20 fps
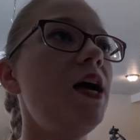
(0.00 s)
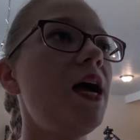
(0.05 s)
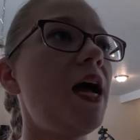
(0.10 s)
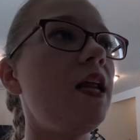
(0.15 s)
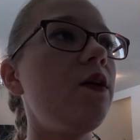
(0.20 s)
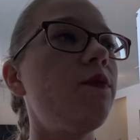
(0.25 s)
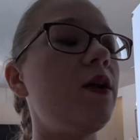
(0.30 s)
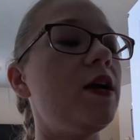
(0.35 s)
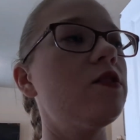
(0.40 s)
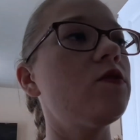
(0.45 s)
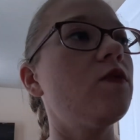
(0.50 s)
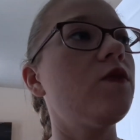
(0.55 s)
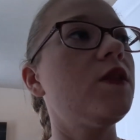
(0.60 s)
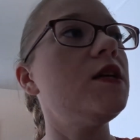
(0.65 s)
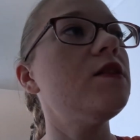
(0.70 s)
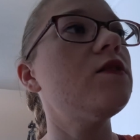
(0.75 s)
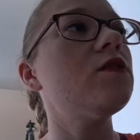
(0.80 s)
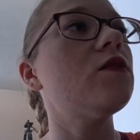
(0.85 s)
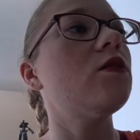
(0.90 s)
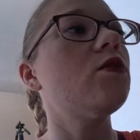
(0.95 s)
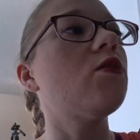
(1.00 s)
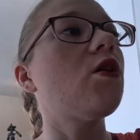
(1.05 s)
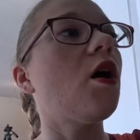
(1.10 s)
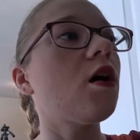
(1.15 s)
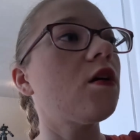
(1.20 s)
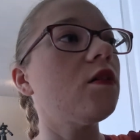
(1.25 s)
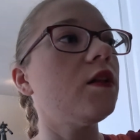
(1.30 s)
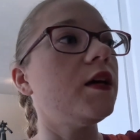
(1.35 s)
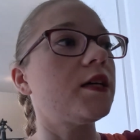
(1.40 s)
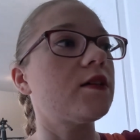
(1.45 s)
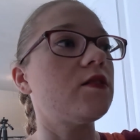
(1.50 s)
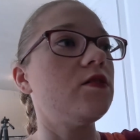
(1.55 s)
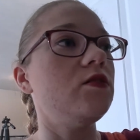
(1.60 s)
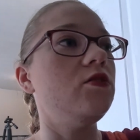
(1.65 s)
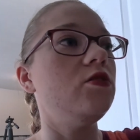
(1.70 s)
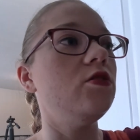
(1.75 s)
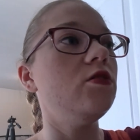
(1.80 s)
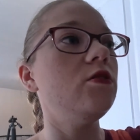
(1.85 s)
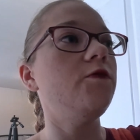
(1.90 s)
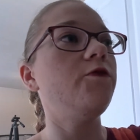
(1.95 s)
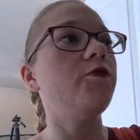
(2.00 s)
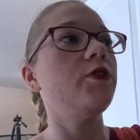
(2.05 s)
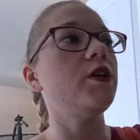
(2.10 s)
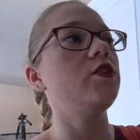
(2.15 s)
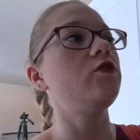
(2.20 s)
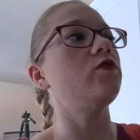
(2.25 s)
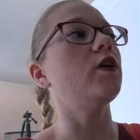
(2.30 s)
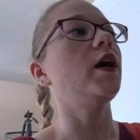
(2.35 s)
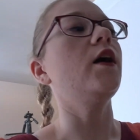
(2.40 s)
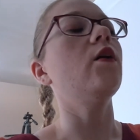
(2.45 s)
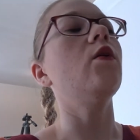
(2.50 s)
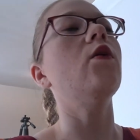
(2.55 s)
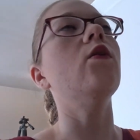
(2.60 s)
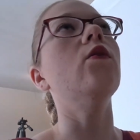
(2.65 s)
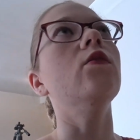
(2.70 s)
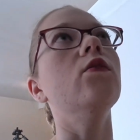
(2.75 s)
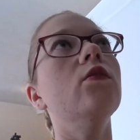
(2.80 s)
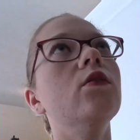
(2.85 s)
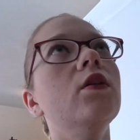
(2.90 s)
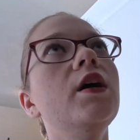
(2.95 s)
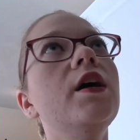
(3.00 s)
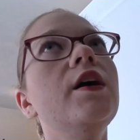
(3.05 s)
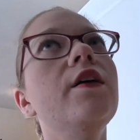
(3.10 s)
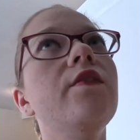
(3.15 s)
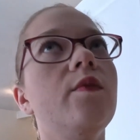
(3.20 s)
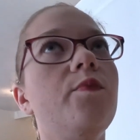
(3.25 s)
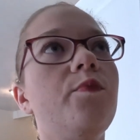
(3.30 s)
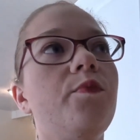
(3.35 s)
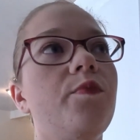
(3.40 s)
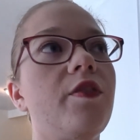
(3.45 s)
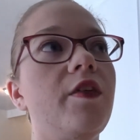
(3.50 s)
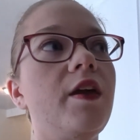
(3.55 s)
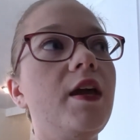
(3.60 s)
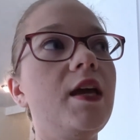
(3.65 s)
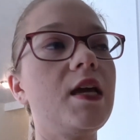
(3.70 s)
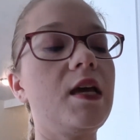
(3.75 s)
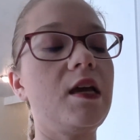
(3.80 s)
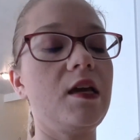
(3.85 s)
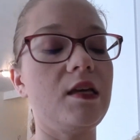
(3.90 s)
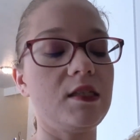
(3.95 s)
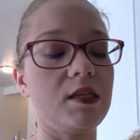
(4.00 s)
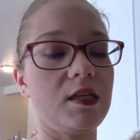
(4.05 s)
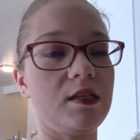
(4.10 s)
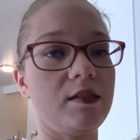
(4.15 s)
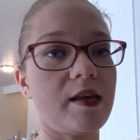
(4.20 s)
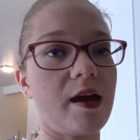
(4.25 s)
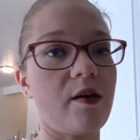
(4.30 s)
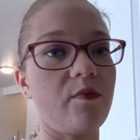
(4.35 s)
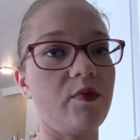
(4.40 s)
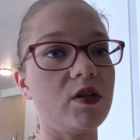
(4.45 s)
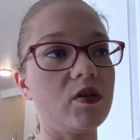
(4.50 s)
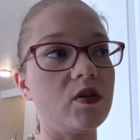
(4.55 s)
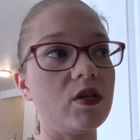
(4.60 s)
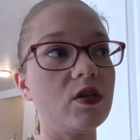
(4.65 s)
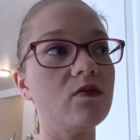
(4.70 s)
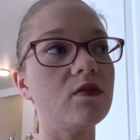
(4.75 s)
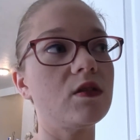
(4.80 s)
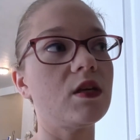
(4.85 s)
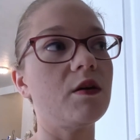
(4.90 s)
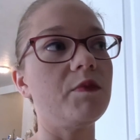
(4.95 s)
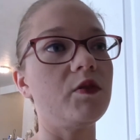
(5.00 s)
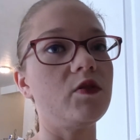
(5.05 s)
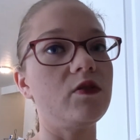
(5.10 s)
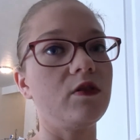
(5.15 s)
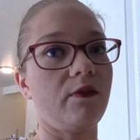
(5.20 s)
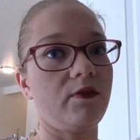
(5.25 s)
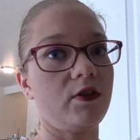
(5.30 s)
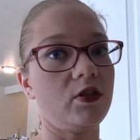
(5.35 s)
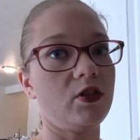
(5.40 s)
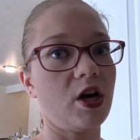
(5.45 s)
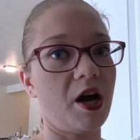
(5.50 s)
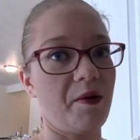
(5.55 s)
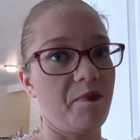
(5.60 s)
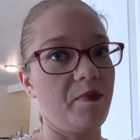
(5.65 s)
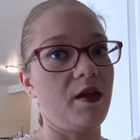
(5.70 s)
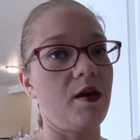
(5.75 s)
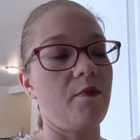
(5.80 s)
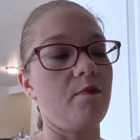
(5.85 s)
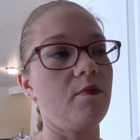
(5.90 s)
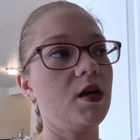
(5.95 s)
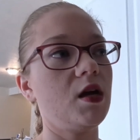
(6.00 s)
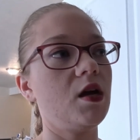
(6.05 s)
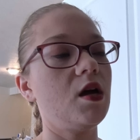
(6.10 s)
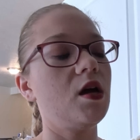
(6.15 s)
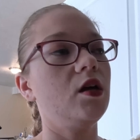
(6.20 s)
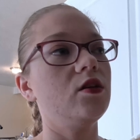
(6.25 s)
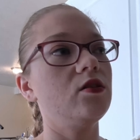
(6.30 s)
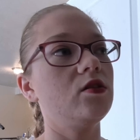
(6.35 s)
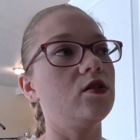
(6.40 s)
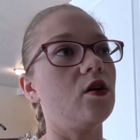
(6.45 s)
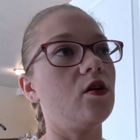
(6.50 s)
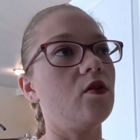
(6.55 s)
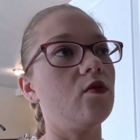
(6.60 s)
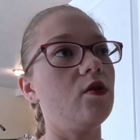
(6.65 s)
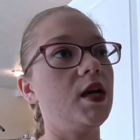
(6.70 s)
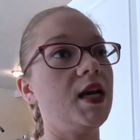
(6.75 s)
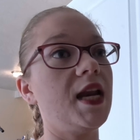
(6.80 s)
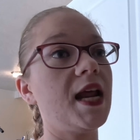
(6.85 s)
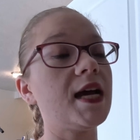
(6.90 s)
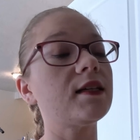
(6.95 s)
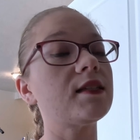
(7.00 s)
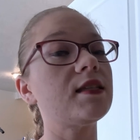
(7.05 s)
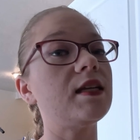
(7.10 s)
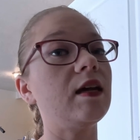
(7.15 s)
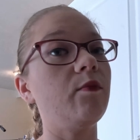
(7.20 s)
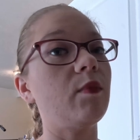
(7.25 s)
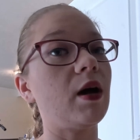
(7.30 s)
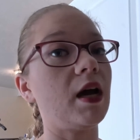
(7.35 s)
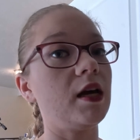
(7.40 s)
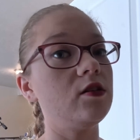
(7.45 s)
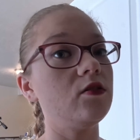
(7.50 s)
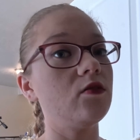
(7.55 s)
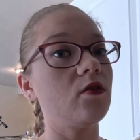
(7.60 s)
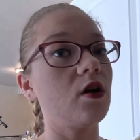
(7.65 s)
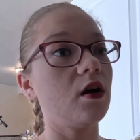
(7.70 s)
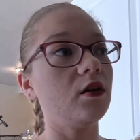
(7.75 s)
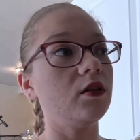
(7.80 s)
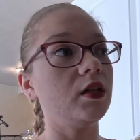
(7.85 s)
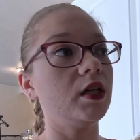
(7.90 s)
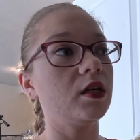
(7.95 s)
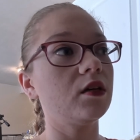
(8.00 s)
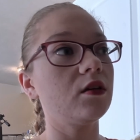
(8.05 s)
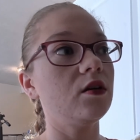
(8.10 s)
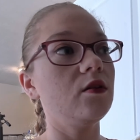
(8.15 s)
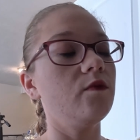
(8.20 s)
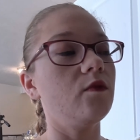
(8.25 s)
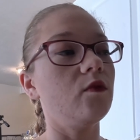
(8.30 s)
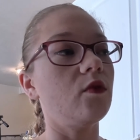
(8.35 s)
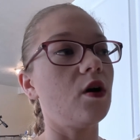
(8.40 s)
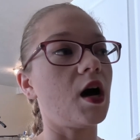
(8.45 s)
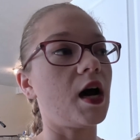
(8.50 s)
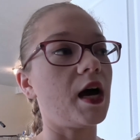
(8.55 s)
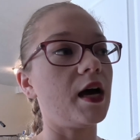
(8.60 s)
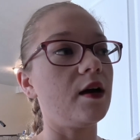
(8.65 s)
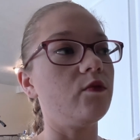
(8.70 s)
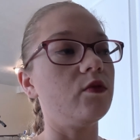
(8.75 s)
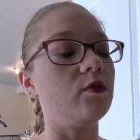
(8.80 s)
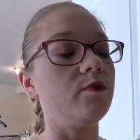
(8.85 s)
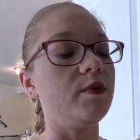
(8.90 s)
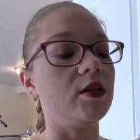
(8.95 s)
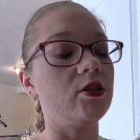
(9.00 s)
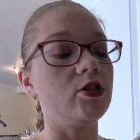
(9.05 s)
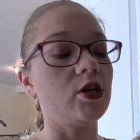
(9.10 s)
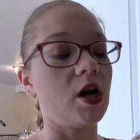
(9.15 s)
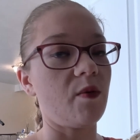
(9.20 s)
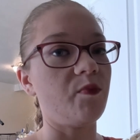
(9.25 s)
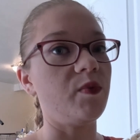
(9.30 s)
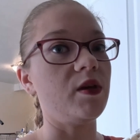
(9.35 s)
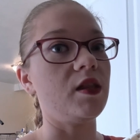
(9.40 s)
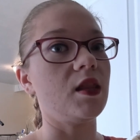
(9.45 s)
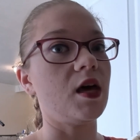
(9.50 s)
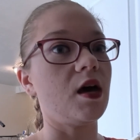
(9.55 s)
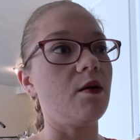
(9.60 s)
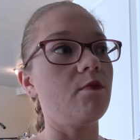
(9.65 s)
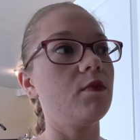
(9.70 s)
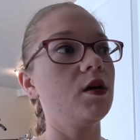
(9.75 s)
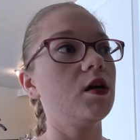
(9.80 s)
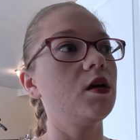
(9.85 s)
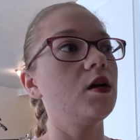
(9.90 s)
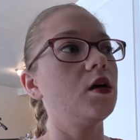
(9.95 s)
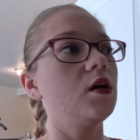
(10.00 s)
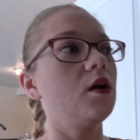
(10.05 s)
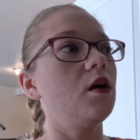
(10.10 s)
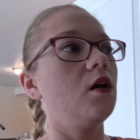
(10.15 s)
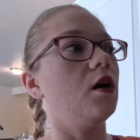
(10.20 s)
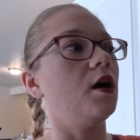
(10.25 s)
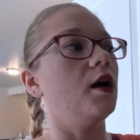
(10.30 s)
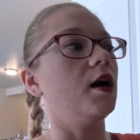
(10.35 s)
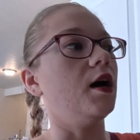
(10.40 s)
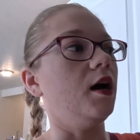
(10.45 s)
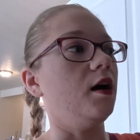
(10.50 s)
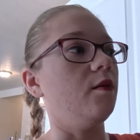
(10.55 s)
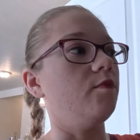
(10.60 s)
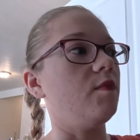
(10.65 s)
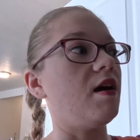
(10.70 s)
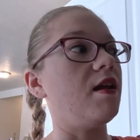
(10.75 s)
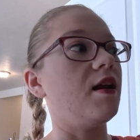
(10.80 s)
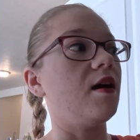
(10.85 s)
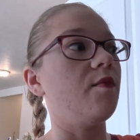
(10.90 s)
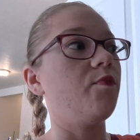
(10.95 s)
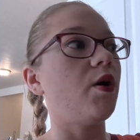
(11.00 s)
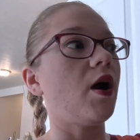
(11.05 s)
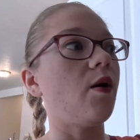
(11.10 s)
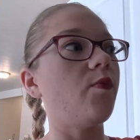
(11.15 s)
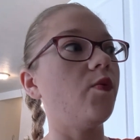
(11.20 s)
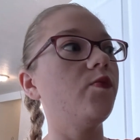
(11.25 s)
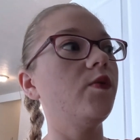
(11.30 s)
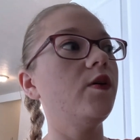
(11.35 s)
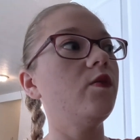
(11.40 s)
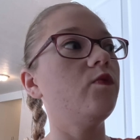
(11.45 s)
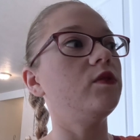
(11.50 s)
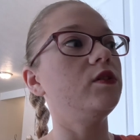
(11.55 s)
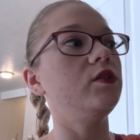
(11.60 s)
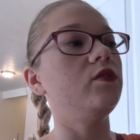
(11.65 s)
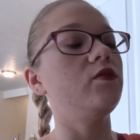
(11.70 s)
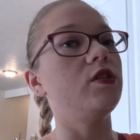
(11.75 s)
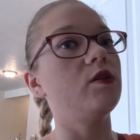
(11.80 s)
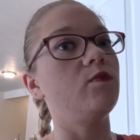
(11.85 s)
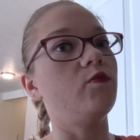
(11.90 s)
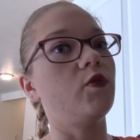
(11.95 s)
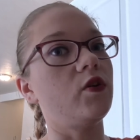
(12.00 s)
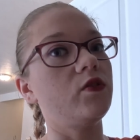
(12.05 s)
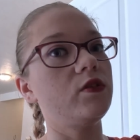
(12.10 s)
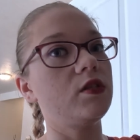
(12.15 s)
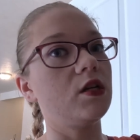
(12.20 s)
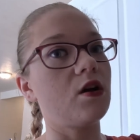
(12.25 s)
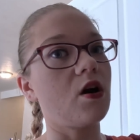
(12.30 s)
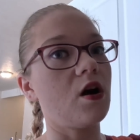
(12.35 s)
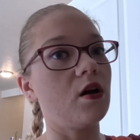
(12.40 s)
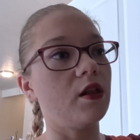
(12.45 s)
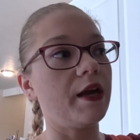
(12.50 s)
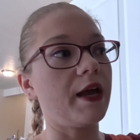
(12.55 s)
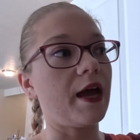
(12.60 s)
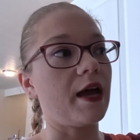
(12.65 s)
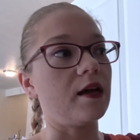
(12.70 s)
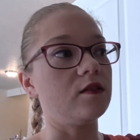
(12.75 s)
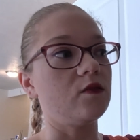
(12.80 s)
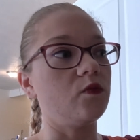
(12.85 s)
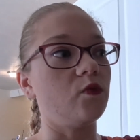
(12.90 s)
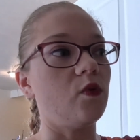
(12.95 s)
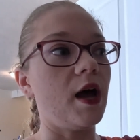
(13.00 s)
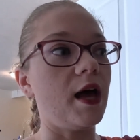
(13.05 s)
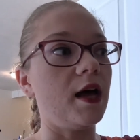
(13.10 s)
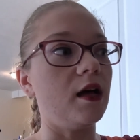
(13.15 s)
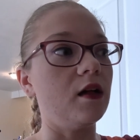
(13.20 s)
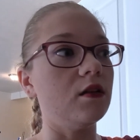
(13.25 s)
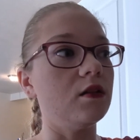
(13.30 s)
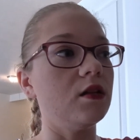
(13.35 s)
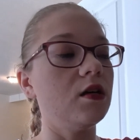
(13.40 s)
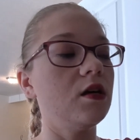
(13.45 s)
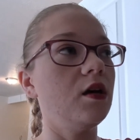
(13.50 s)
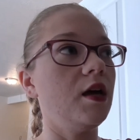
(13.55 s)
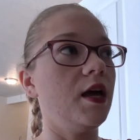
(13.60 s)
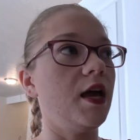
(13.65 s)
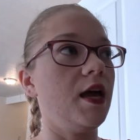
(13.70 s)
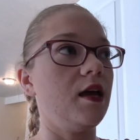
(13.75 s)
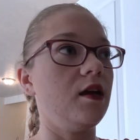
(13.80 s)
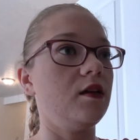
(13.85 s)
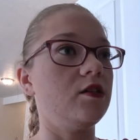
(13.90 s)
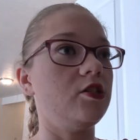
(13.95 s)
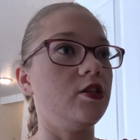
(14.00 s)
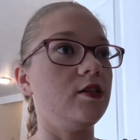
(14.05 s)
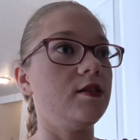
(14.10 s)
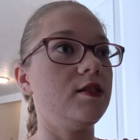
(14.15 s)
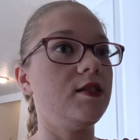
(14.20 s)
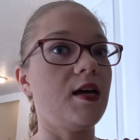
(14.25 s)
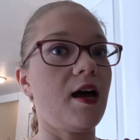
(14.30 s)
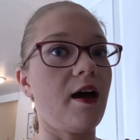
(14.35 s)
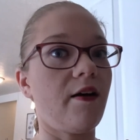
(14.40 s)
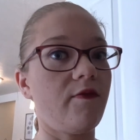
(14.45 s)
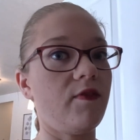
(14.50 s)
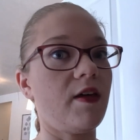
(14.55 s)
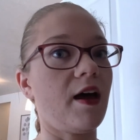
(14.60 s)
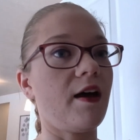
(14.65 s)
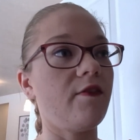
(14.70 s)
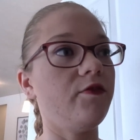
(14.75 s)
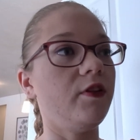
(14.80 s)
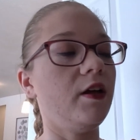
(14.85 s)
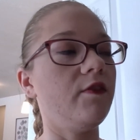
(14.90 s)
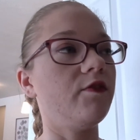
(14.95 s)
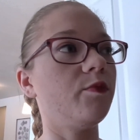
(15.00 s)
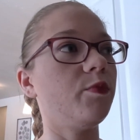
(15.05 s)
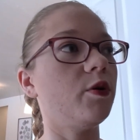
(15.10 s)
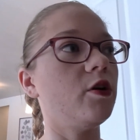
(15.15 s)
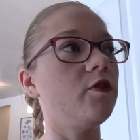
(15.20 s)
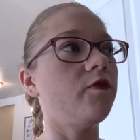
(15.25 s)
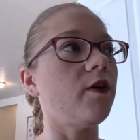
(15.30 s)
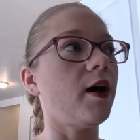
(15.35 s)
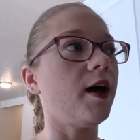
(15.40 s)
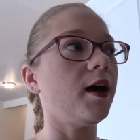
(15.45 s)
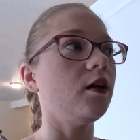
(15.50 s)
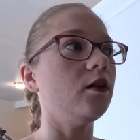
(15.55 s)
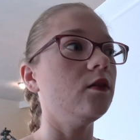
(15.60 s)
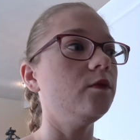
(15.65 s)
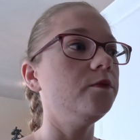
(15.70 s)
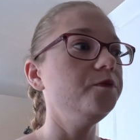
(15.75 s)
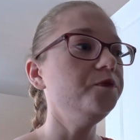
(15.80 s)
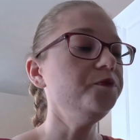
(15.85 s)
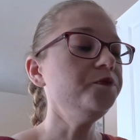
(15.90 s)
Anyway, so these garlics do freeze dry whole. The thing is that when you use them, you still have to chop them. So next time I do garlic, I will be chopping them. And I probably will do some roasted garlic as well, just to have that flavor profile.